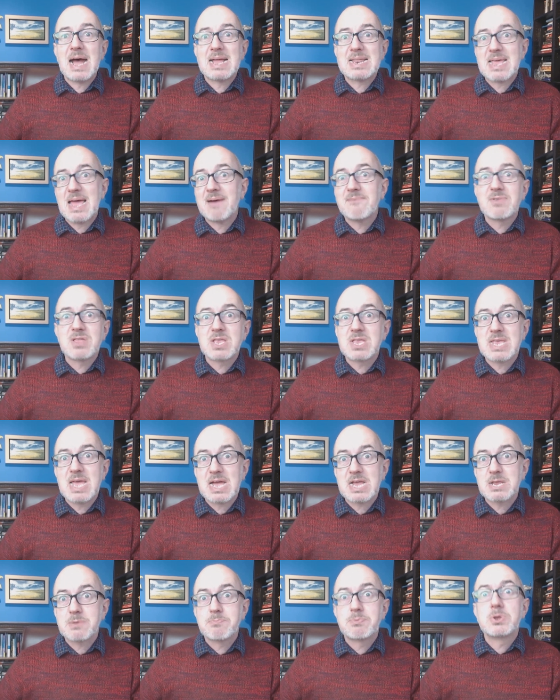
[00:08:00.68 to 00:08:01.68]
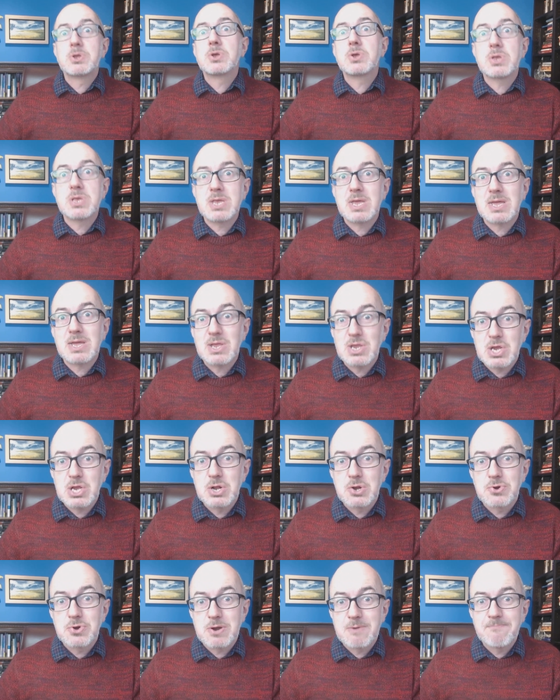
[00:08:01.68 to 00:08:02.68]
having sex, producing
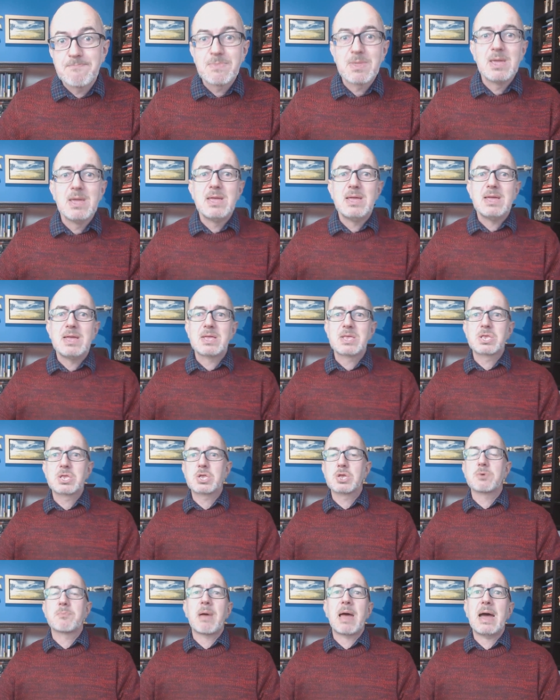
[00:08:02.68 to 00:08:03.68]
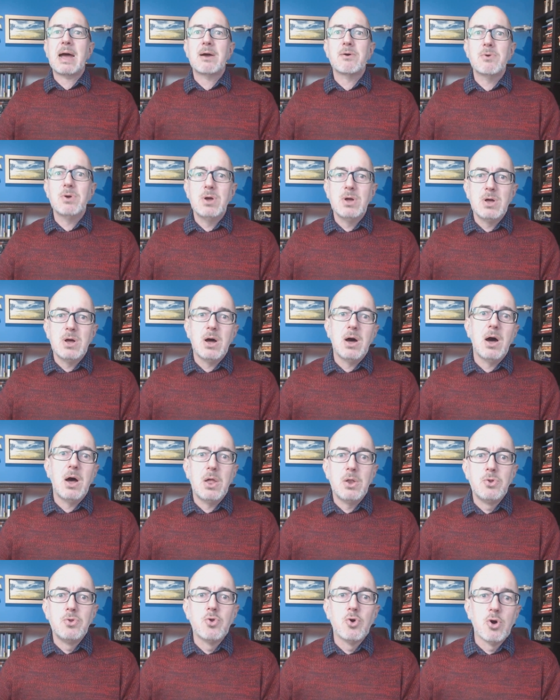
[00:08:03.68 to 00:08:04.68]
children, is somehow
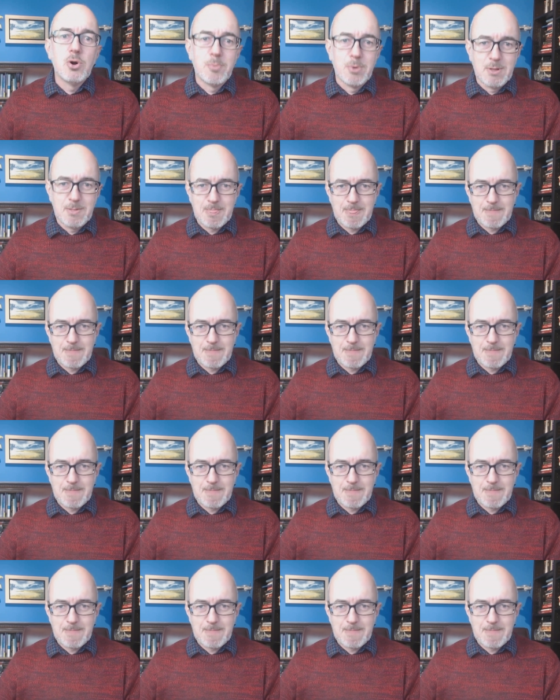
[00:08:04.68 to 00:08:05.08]
normal.